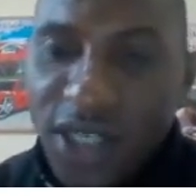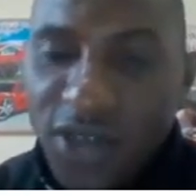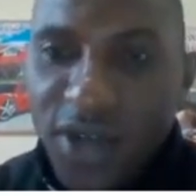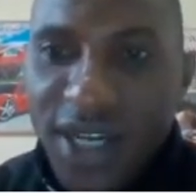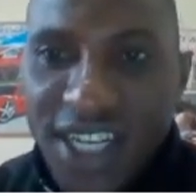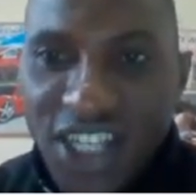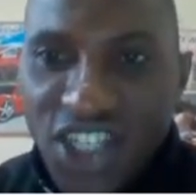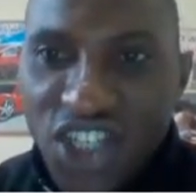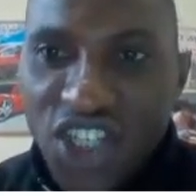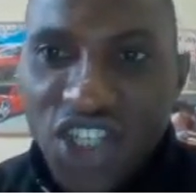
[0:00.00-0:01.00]

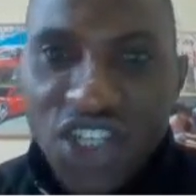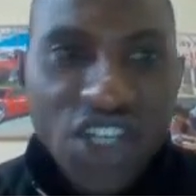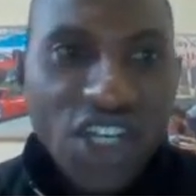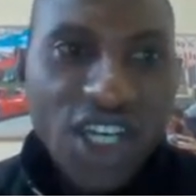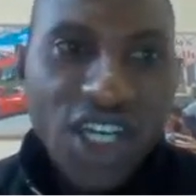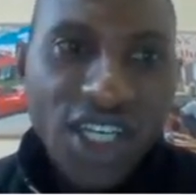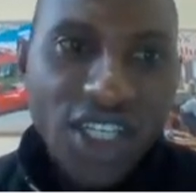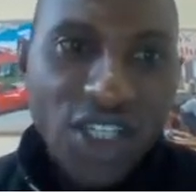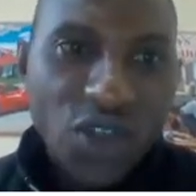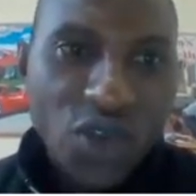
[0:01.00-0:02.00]
energy
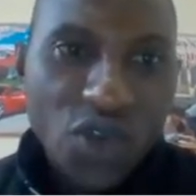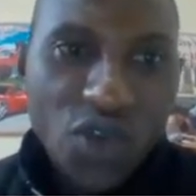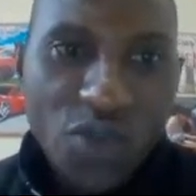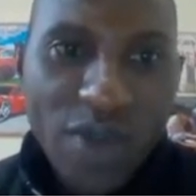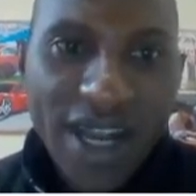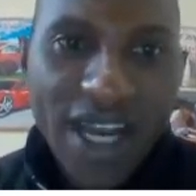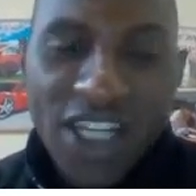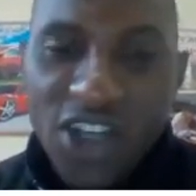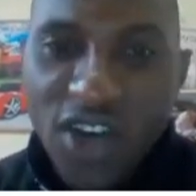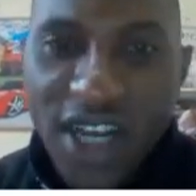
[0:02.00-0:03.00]
to
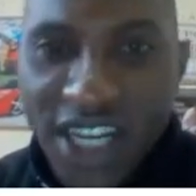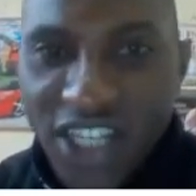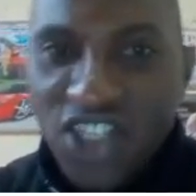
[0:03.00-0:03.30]
mechanical energy.